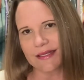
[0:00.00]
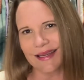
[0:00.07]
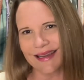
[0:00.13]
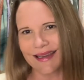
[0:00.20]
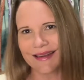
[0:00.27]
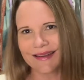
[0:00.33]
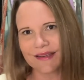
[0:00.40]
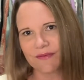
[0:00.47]
It
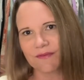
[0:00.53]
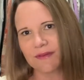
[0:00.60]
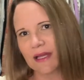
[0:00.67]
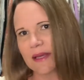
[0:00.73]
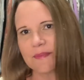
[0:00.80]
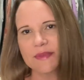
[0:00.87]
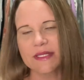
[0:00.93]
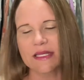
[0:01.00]
kind of
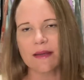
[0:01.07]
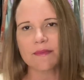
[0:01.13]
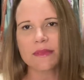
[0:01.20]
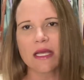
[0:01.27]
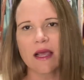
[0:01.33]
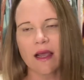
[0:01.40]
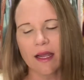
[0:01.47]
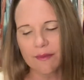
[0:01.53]
flips
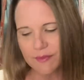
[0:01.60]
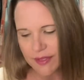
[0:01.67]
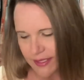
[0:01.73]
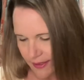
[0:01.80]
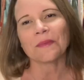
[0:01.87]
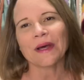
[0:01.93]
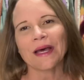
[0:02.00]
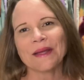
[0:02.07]

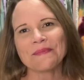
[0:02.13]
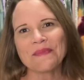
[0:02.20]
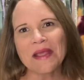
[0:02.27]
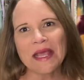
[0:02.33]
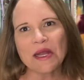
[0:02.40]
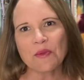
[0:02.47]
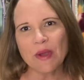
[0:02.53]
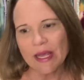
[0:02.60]
sometimes. But
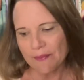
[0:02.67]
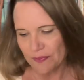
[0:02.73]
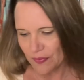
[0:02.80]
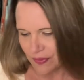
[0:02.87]
anyway,